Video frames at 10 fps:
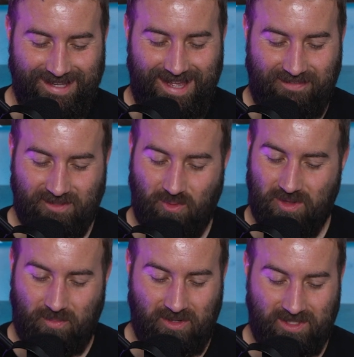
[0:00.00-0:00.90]
At this point,
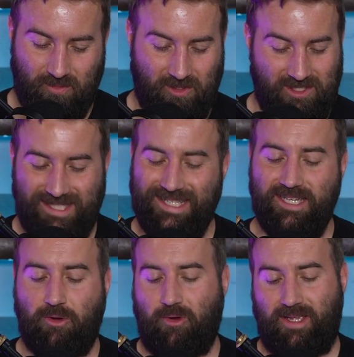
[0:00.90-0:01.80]
the Brits were tea
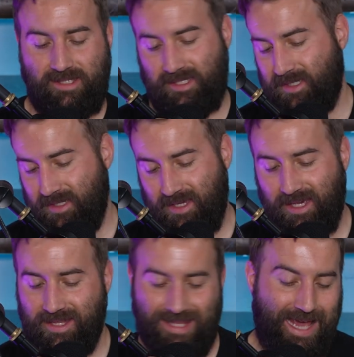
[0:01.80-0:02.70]
crazy.
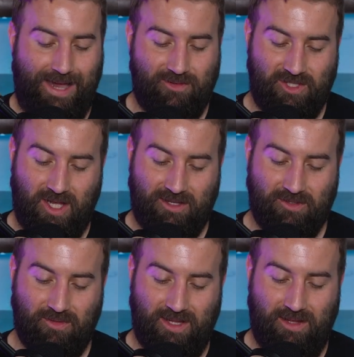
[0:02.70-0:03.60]
The average
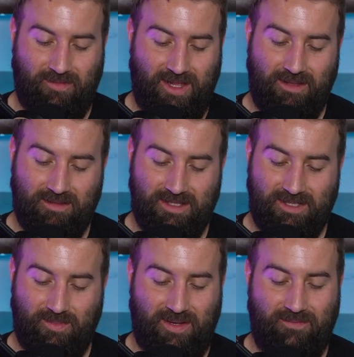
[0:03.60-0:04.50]
household of England
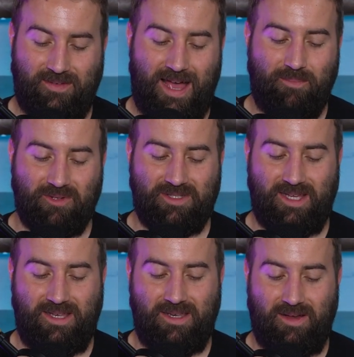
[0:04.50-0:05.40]
spent
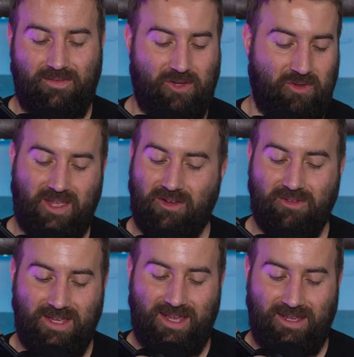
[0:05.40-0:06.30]
5% of their
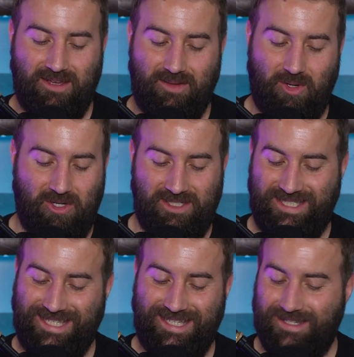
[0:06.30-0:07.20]
yearly income on
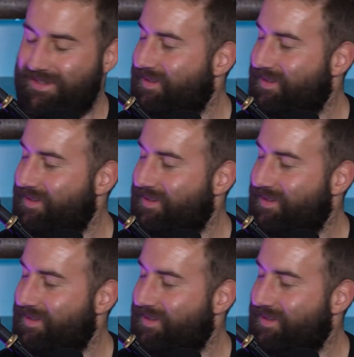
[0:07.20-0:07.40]
tea.